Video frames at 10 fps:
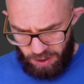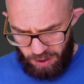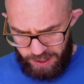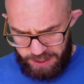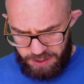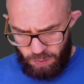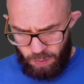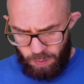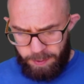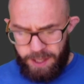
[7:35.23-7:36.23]
eyes
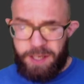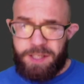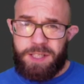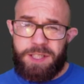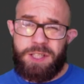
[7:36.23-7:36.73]
or pierce his